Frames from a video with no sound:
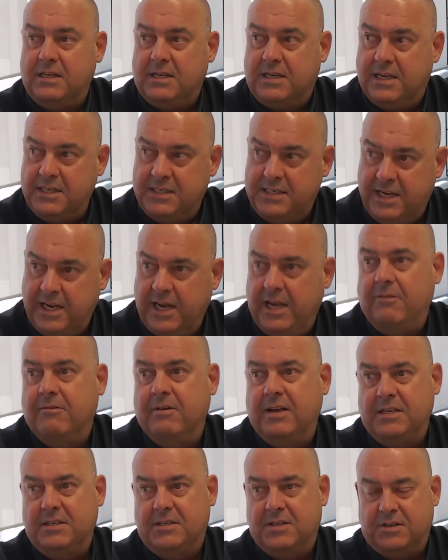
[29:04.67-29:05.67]

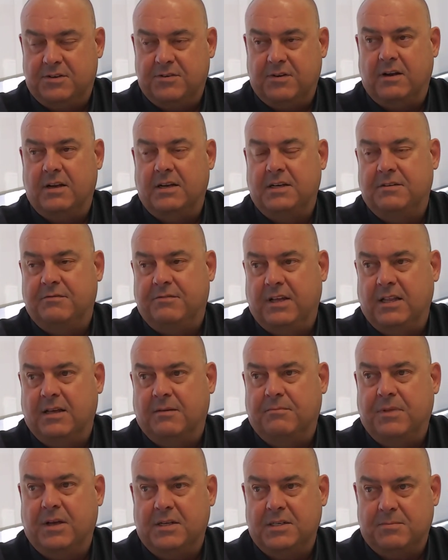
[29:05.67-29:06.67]
continuing to try and
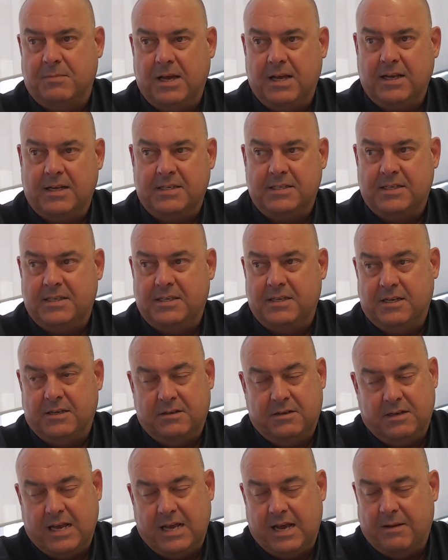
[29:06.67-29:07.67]
develop those markets,
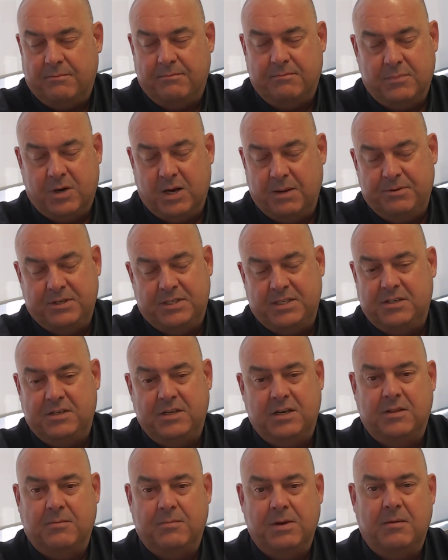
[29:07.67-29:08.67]
my position
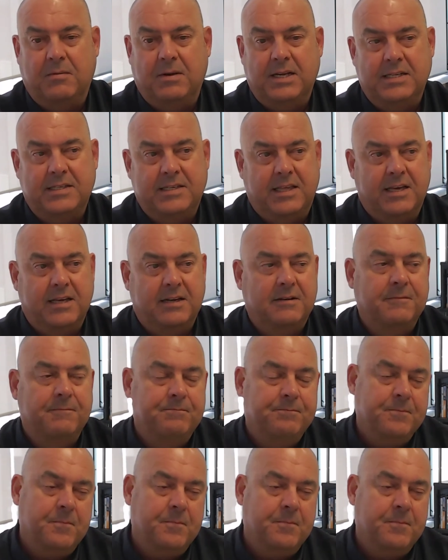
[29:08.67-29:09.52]
at the moment is that